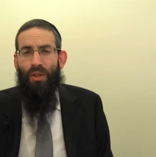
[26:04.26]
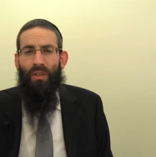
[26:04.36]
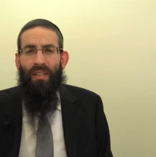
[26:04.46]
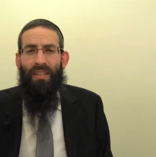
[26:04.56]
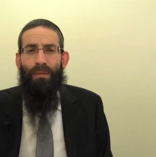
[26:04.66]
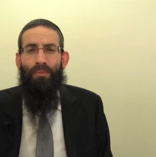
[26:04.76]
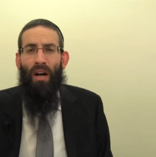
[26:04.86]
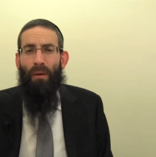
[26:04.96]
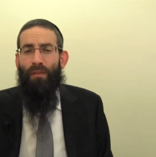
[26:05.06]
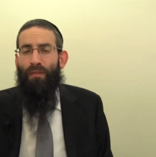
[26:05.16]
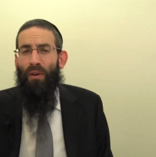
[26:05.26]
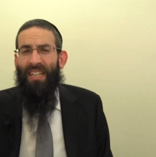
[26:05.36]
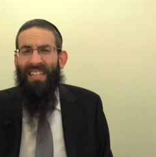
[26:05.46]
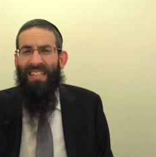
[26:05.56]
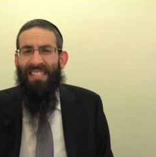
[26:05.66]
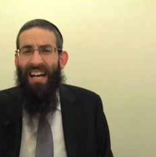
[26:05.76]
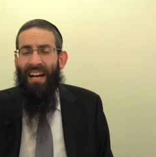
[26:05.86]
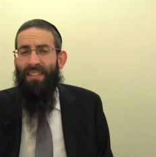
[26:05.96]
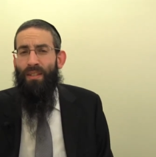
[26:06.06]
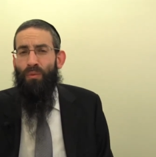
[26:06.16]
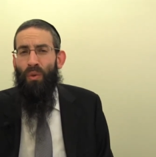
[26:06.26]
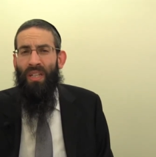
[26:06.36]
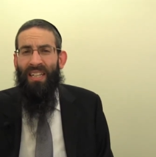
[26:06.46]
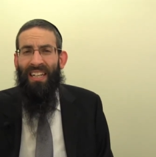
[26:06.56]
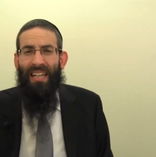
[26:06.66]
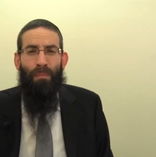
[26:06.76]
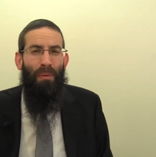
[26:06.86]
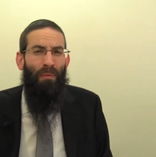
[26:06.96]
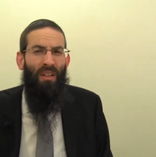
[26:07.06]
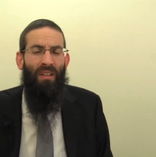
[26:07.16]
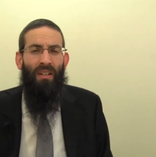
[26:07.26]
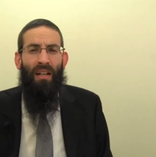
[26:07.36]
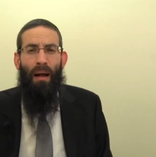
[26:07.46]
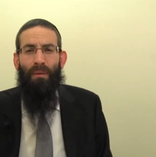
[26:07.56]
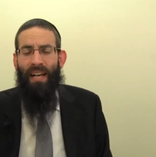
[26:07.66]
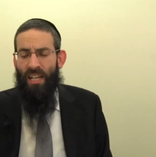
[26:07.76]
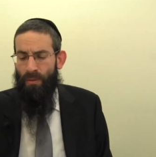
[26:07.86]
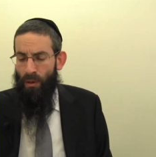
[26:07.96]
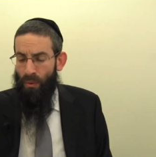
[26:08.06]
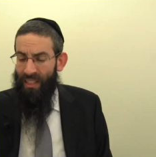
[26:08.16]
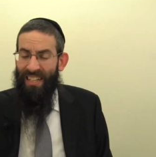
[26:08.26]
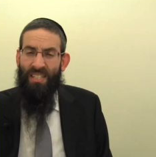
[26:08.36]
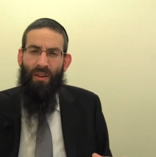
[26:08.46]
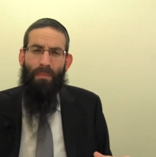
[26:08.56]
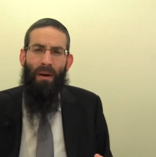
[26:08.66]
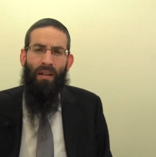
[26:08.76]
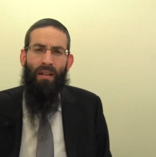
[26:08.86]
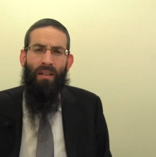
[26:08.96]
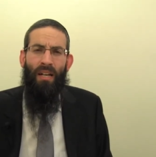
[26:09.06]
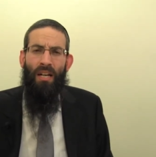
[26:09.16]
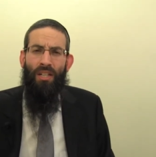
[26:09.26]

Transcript: certainly the bracha before eating is not rooted in a biblical obligation, but really it's the Rabbana.